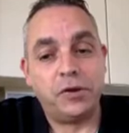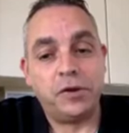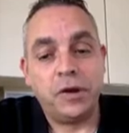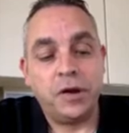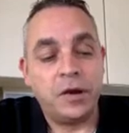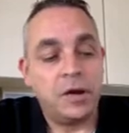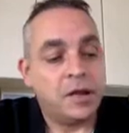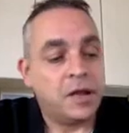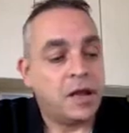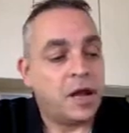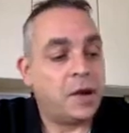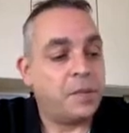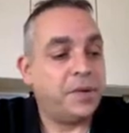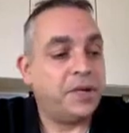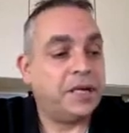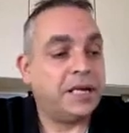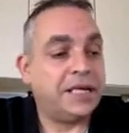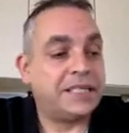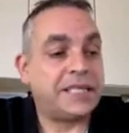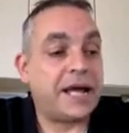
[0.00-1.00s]
I mean,
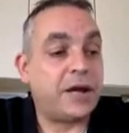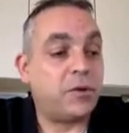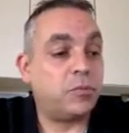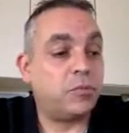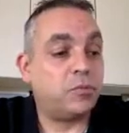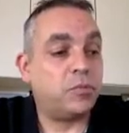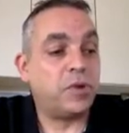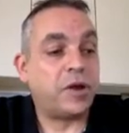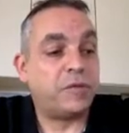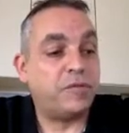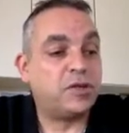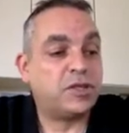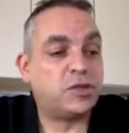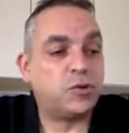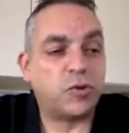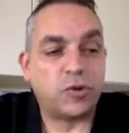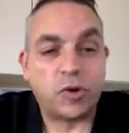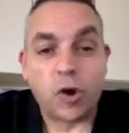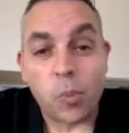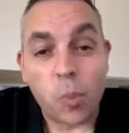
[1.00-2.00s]
have you sort of
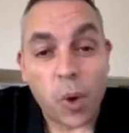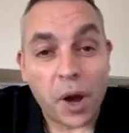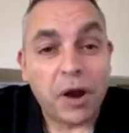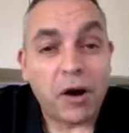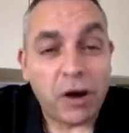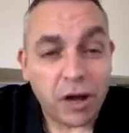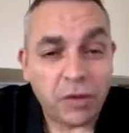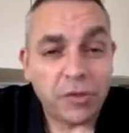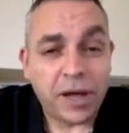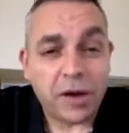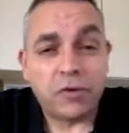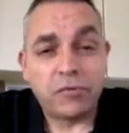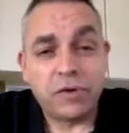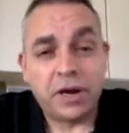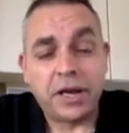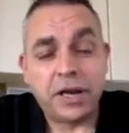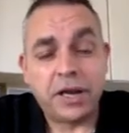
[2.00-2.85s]
got one eye on that already?